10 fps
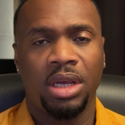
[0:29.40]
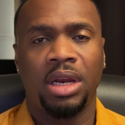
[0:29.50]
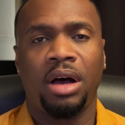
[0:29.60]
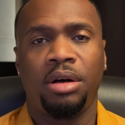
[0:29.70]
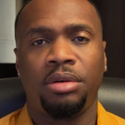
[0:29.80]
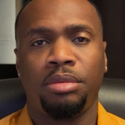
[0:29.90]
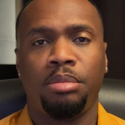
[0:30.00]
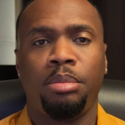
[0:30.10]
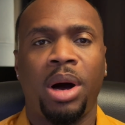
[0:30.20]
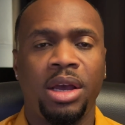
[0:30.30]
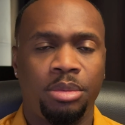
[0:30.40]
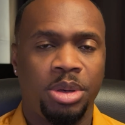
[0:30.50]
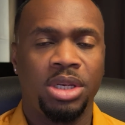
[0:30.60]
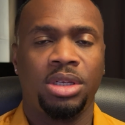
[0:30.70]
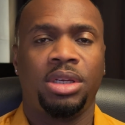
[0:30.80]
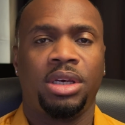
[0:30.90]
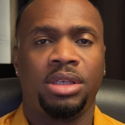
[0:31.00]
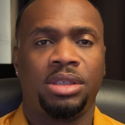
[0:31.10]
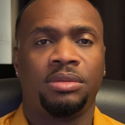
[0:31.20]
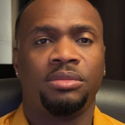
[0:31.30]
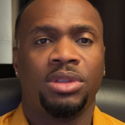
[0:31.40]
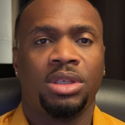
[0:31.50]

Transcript: Now, my opinion is